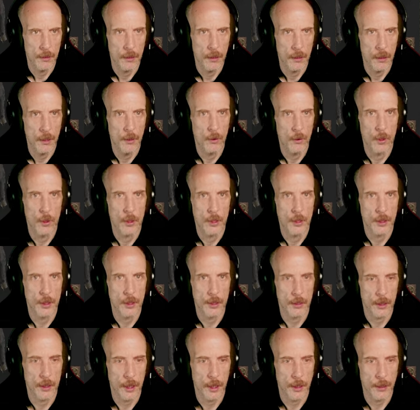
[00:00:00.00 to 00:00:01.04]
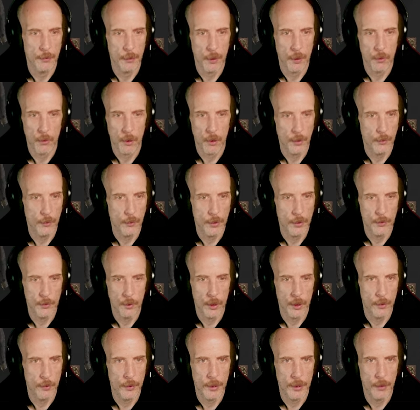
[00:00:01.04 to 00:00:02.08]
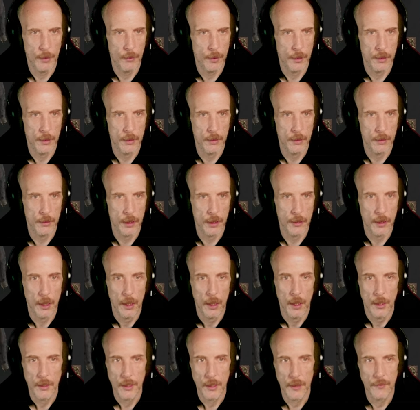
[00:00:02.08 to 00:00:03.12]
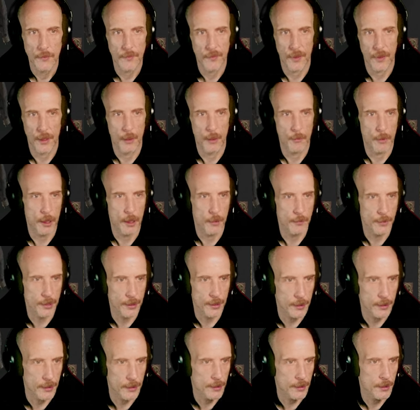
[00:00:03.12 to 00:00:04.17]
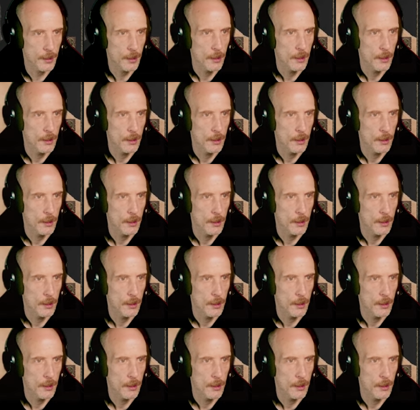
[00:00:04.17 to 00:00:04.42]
Lowers your HP. Why would I want to do that? 10 firebombs it is.